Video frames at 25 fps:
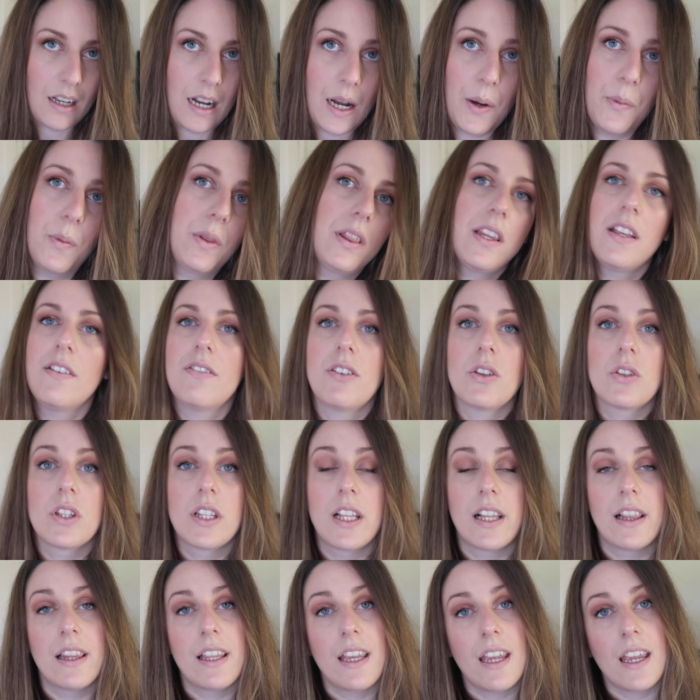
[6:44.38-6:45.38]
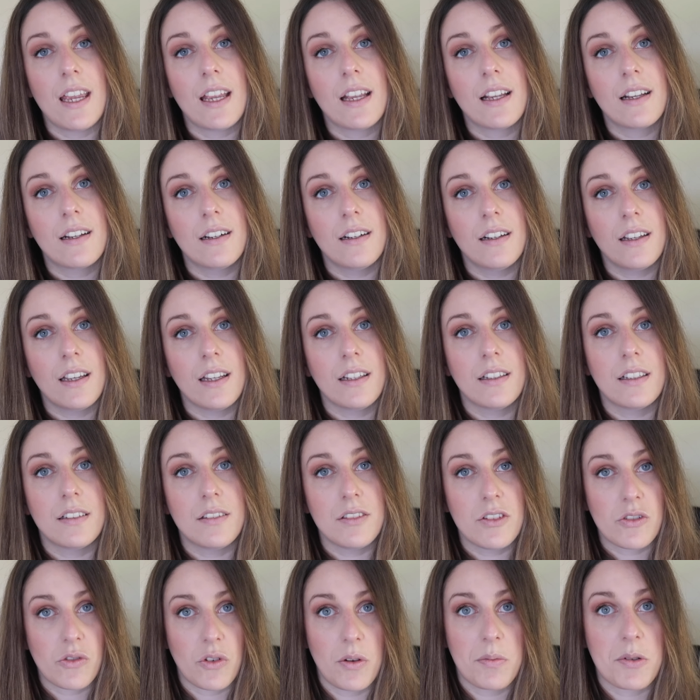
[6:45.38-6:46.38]
I will leave you the link in the
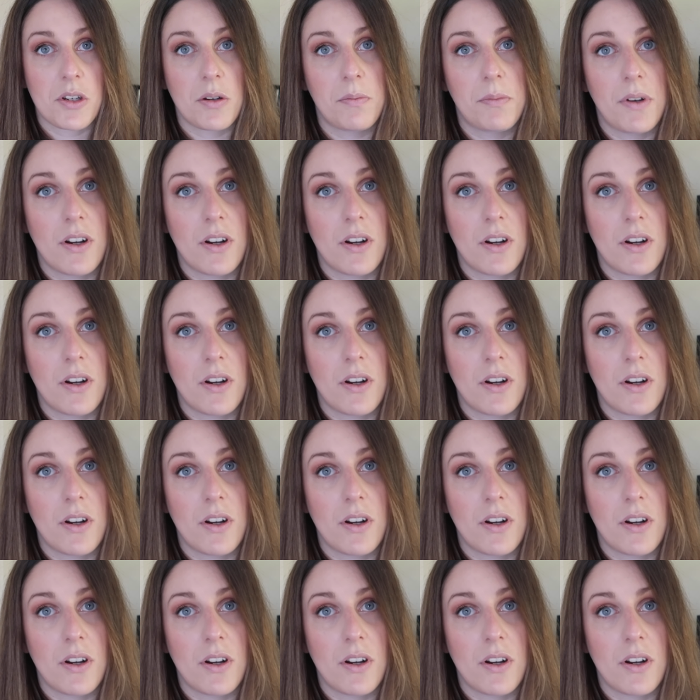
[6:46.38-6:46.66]
description